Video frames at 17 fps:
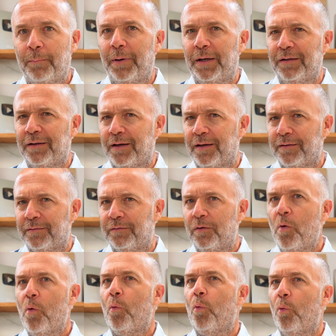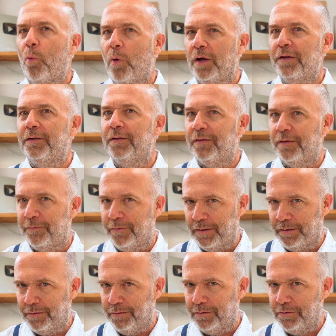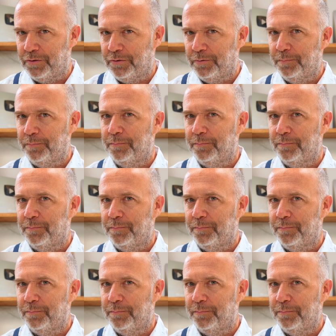But it has one disadvantage.